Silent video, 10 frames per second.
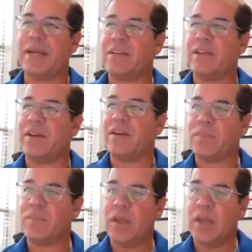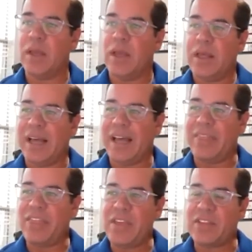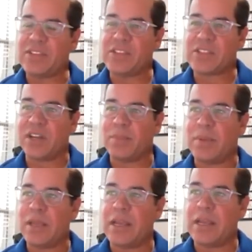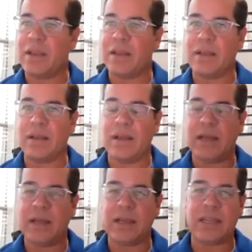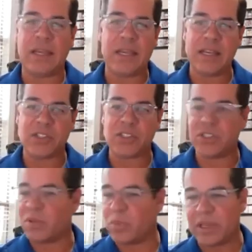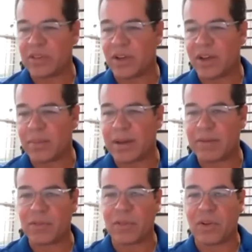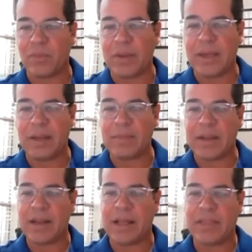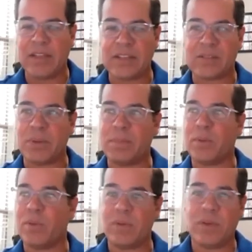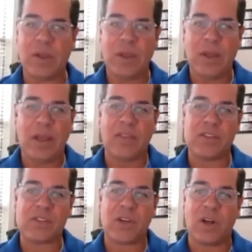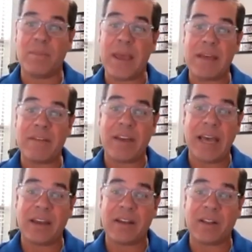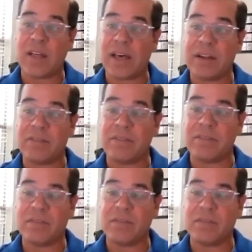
back to here. I think this is going to be a key issue that we can talk about for a little bit. I mean, and I think some people on this call may have had a lot of